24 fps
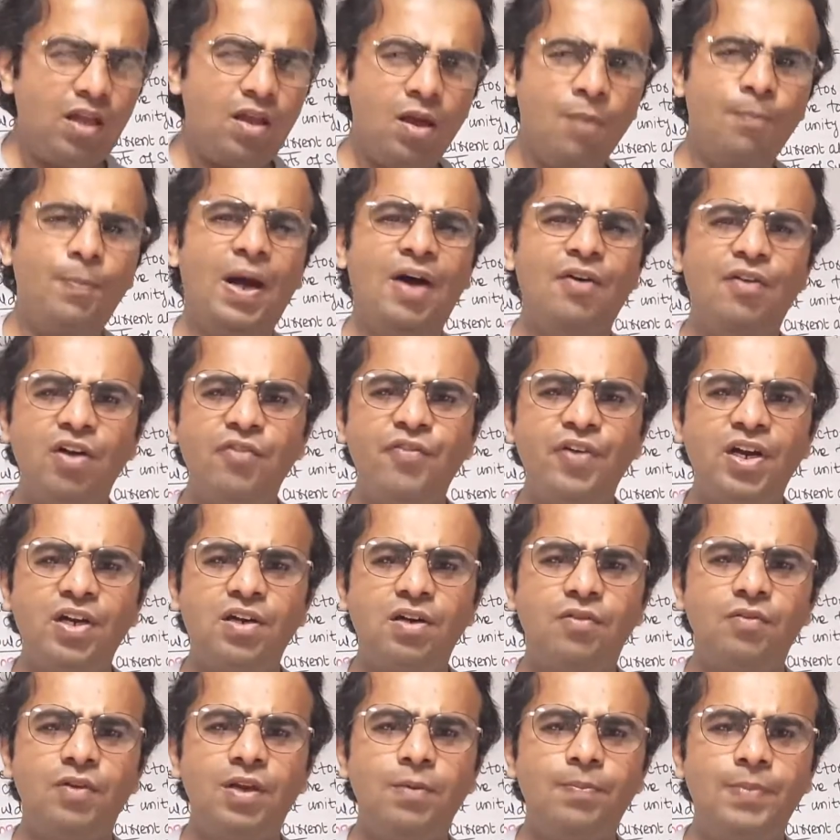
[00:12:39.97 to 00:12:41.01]
power
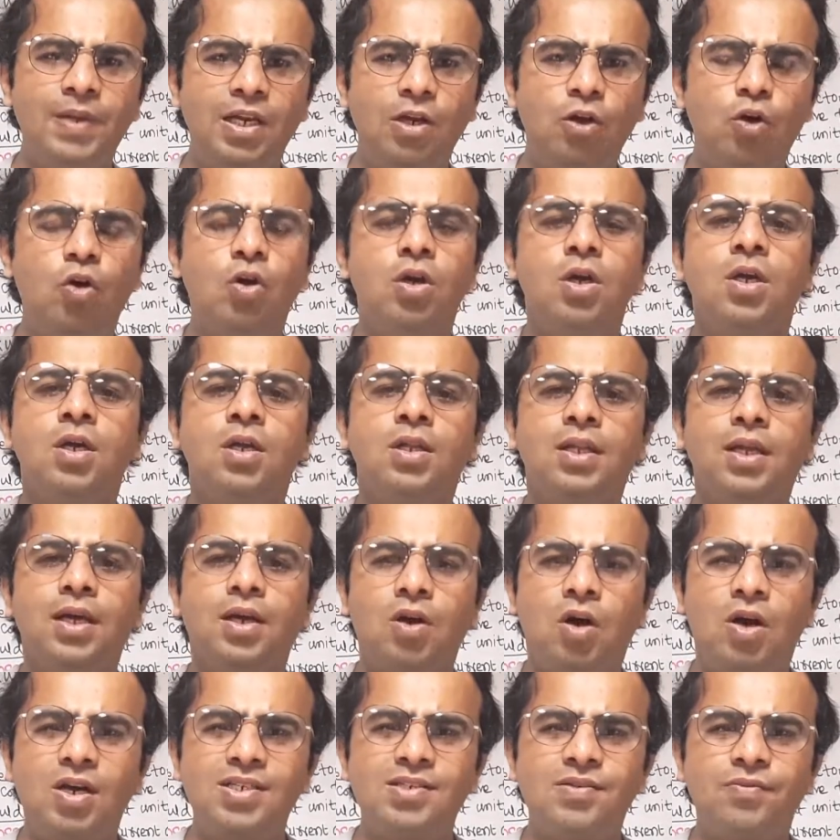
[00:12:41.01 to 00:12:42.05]
factor will be low, the
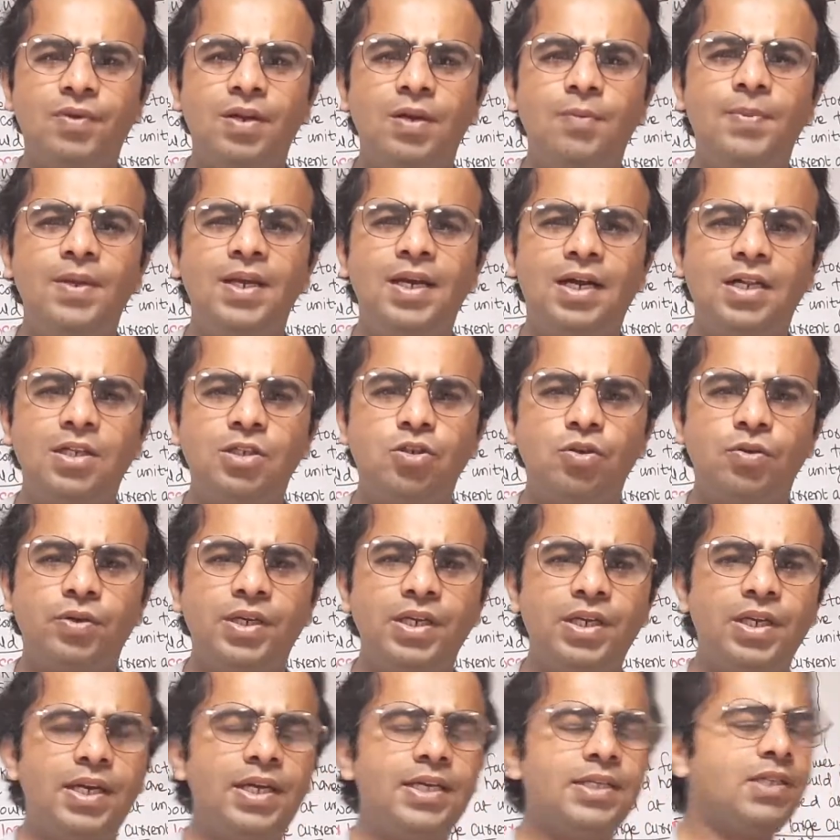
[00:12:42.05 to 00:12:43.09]
cost will be also
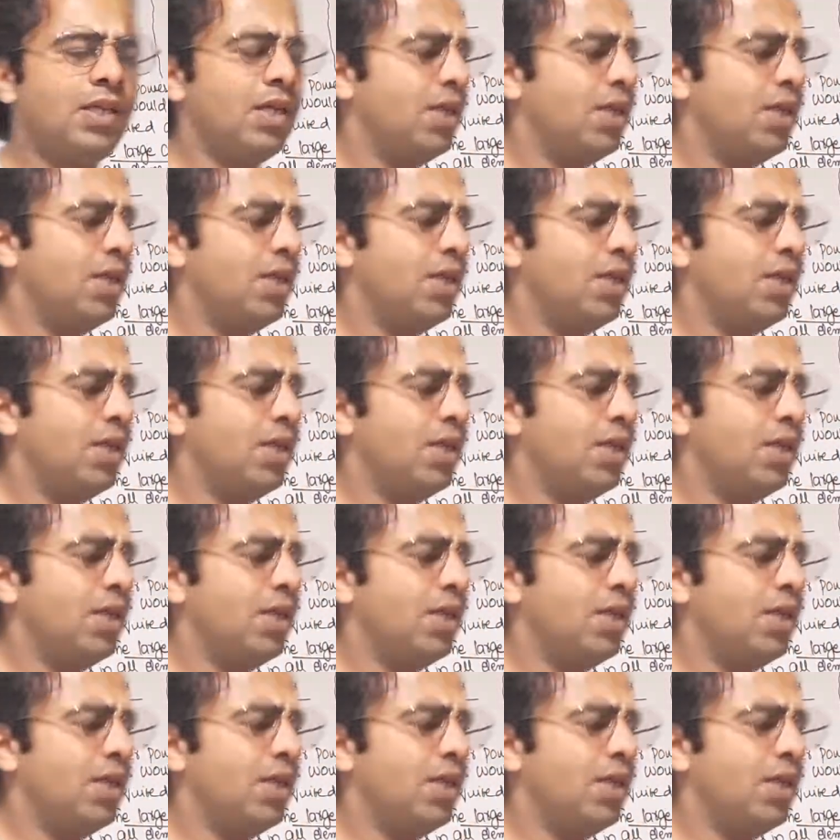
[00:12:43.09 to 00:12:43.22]
increased,